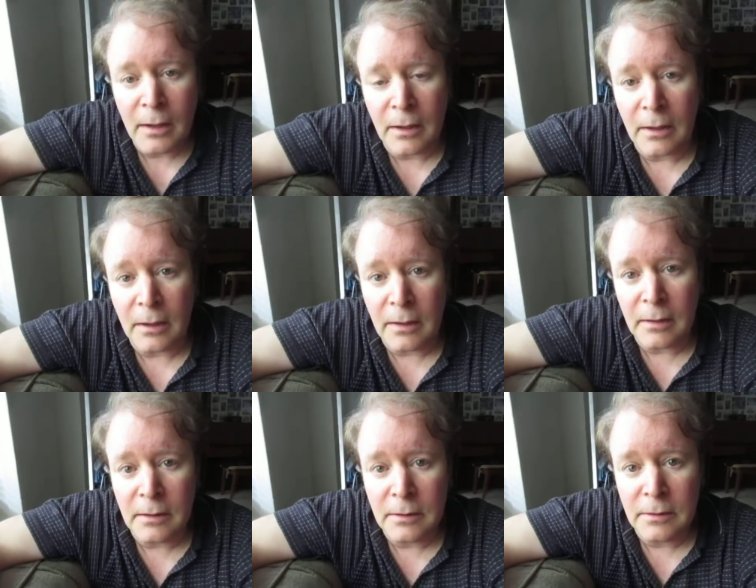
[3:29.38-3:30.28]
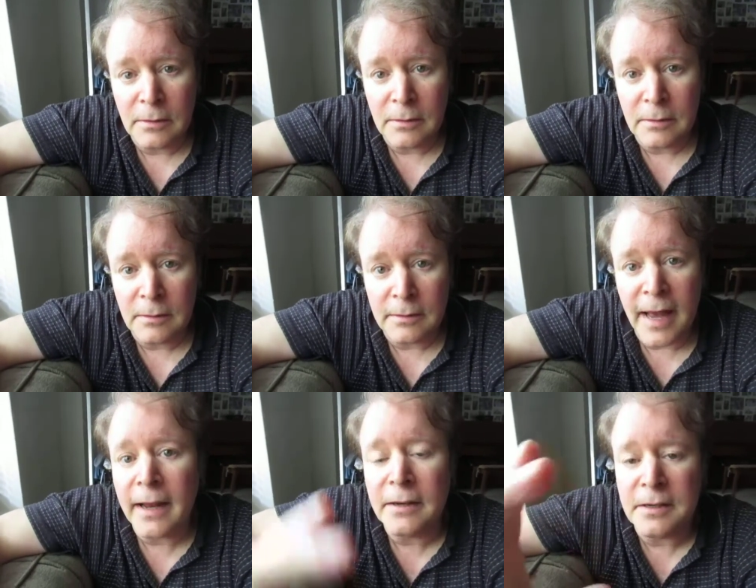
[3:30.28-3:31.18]
Uh,
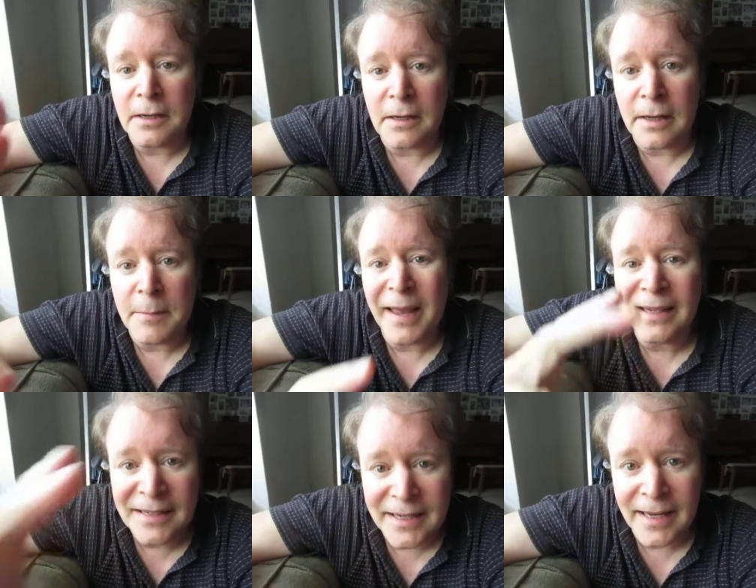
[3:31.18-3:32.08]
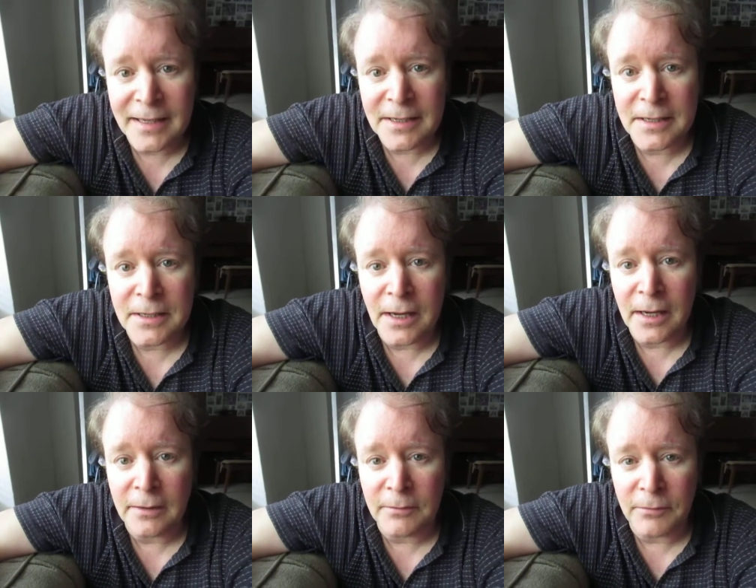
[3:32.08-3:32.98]
that uh, he makes sense
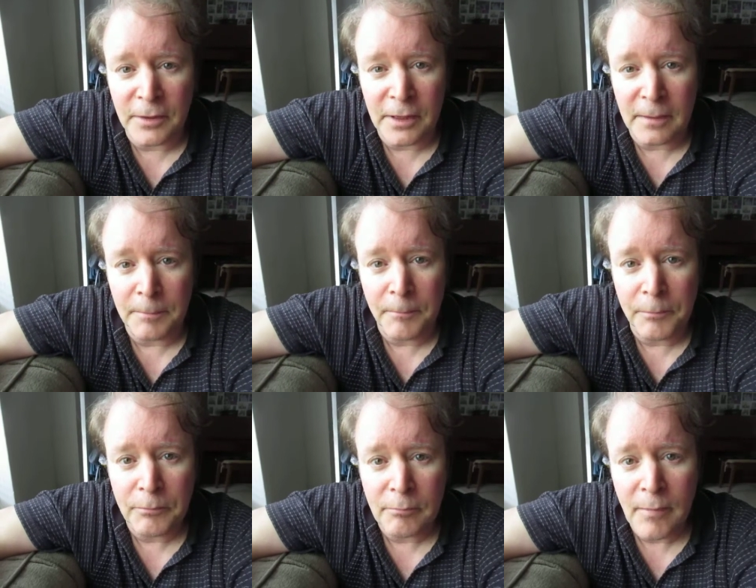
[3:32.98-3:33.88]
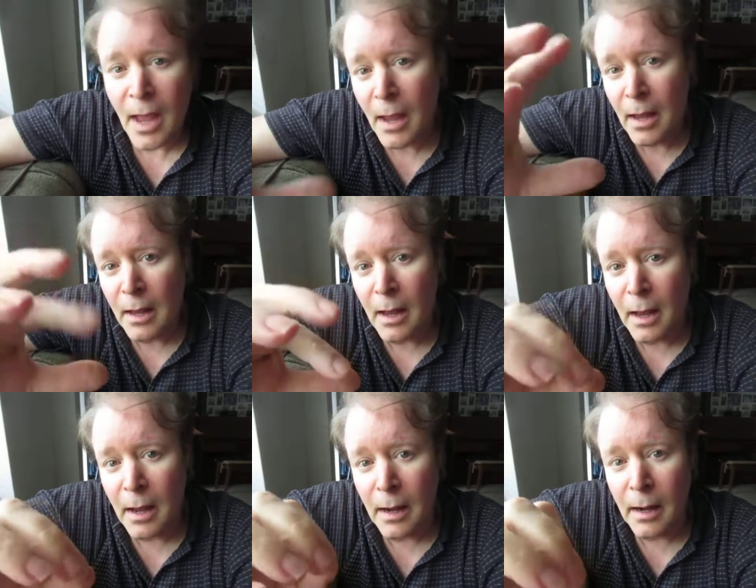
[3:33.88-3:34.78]
of uh,
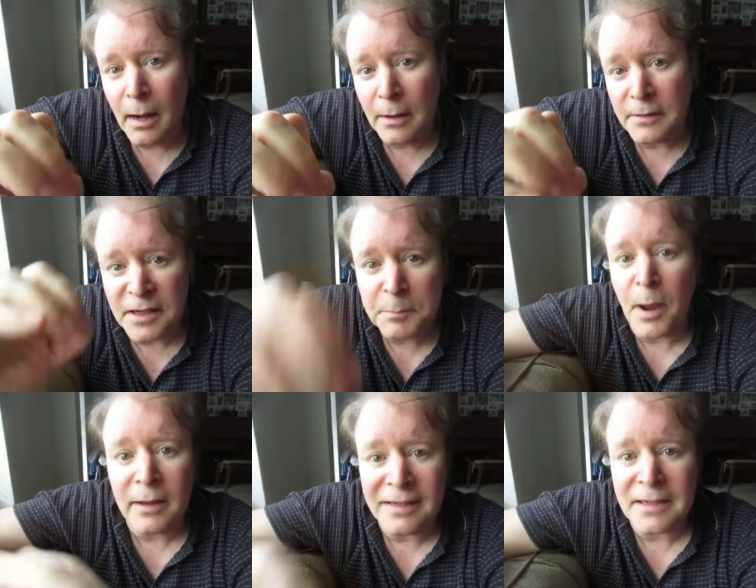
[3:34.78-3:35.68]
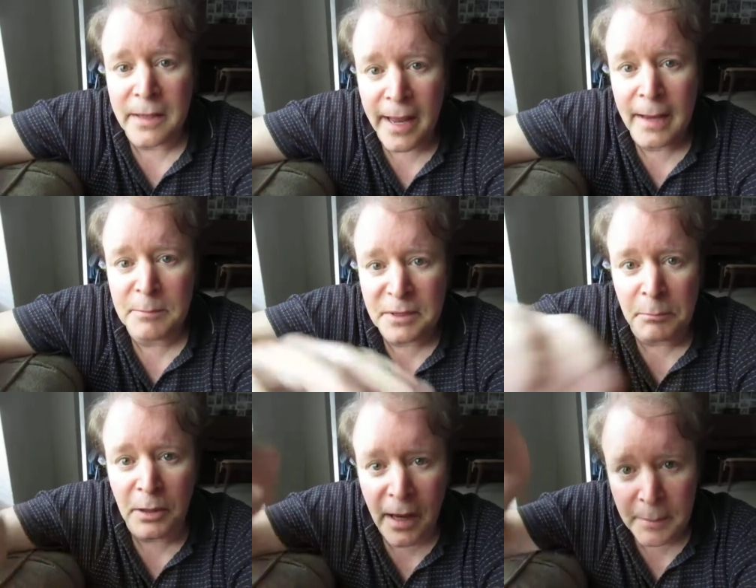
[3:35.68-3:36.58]
uh, the spot the lamb's
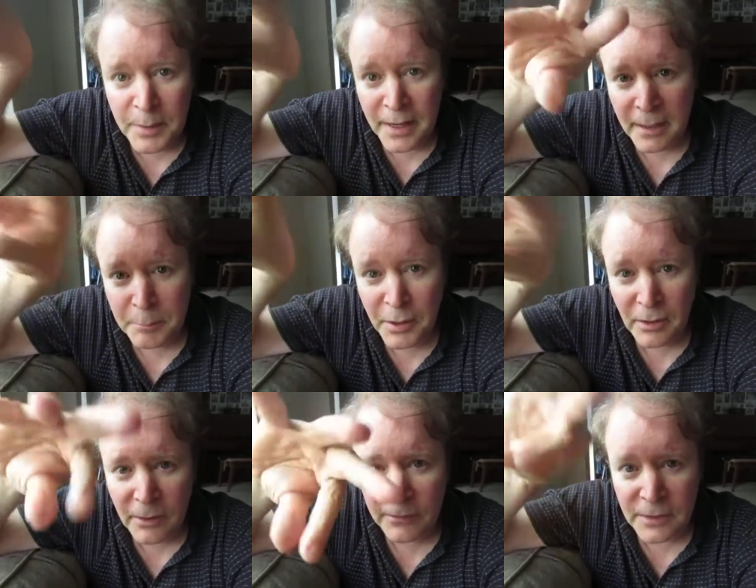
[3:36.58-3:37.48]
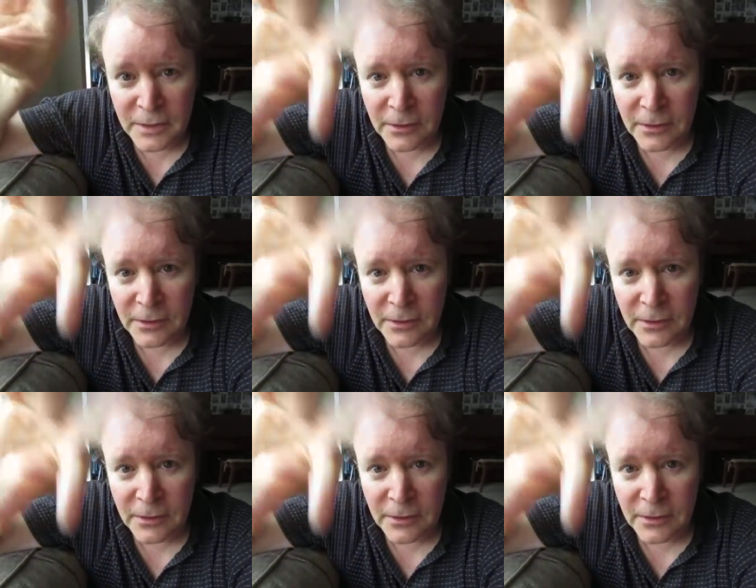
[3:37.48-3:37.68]
blood being put over the